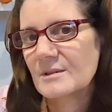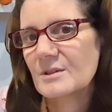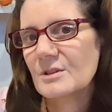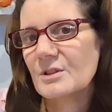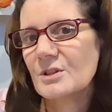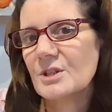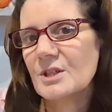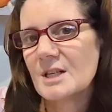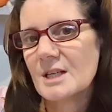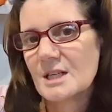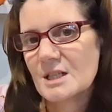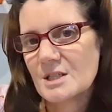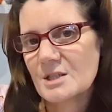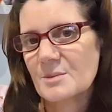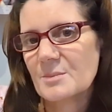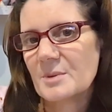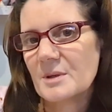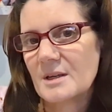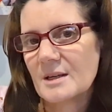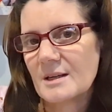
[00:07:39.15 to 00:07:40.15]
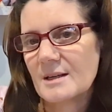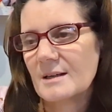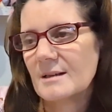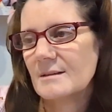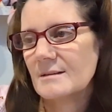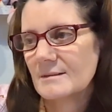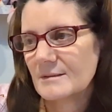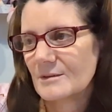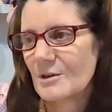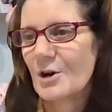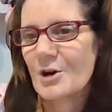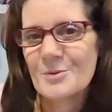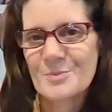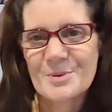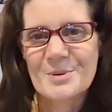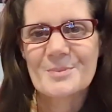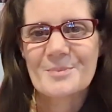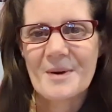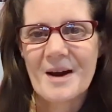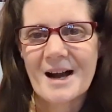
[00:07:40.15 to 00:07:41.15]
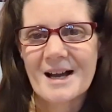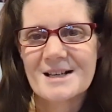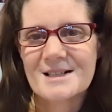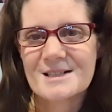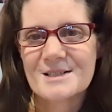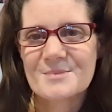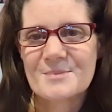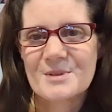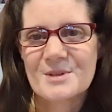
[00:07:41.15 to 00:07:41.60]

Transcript: you need to be open-minded